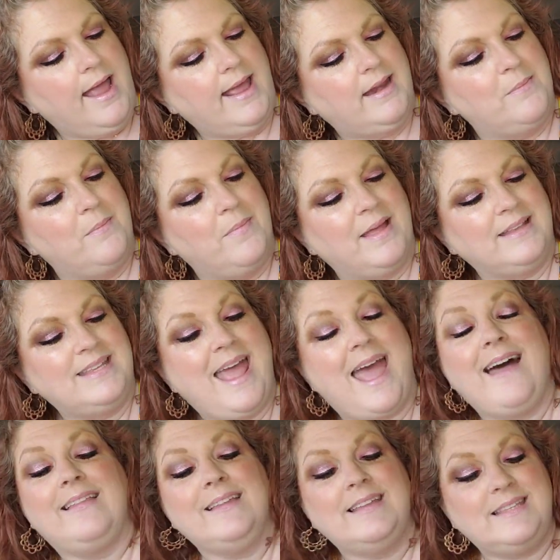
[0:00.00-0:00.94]
and a
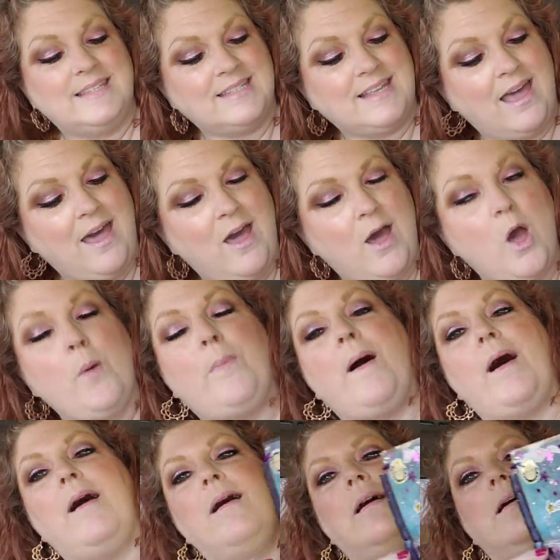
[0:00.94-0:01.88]
telescope.
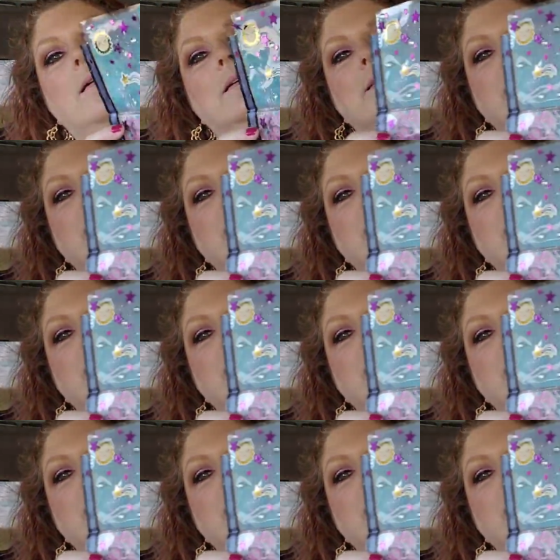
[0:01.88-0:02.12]
Oh,